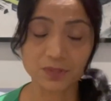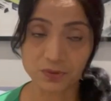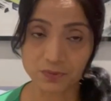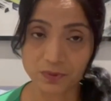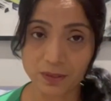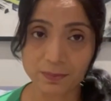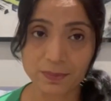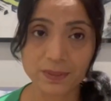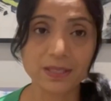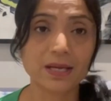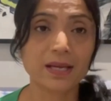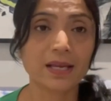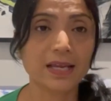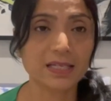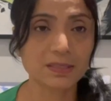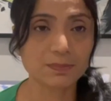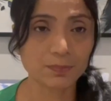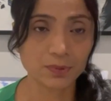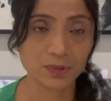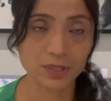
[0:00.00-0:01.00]
which will be the
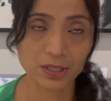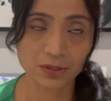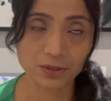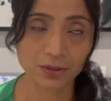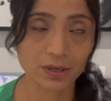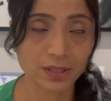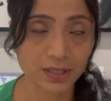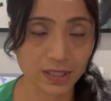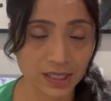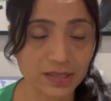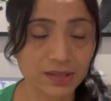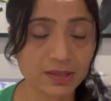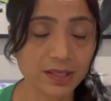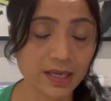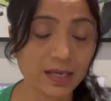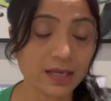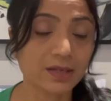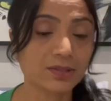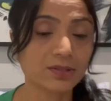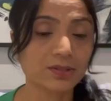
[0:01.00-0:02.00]
case, put a dot in
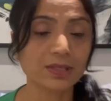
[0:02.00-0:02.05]
there.